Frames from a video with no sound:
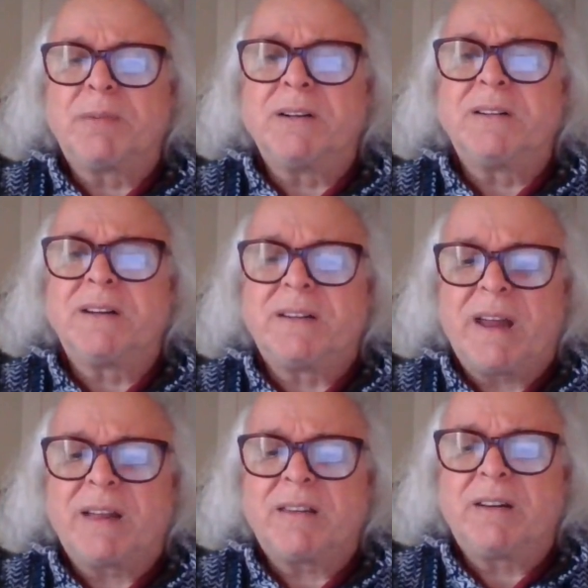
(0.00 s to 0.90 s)
burned to
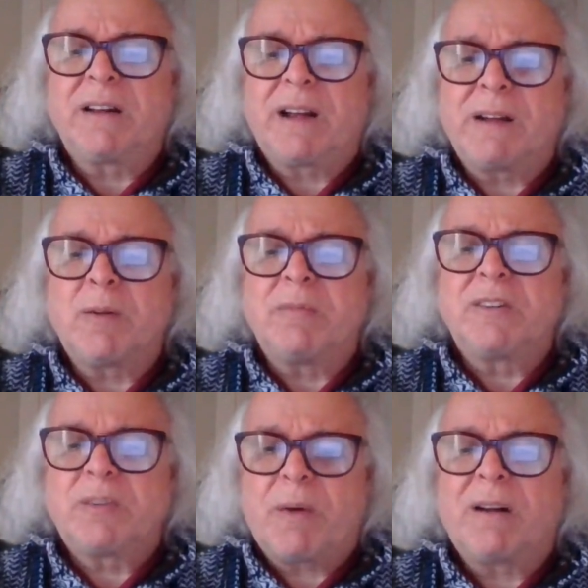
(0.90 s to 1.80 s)
death in a
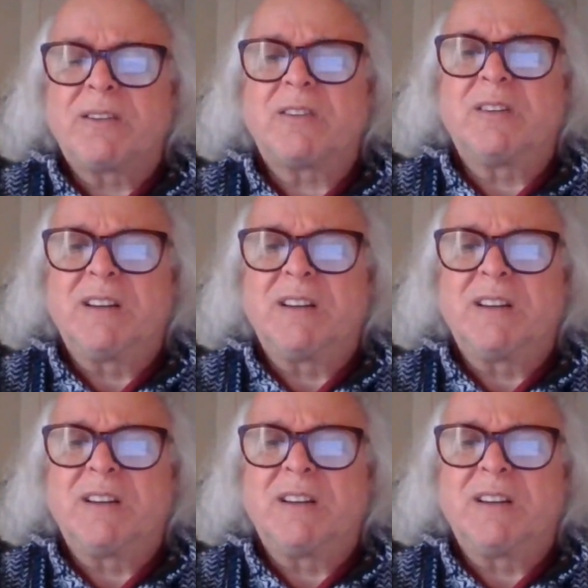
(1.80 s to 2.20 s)
government-sponsored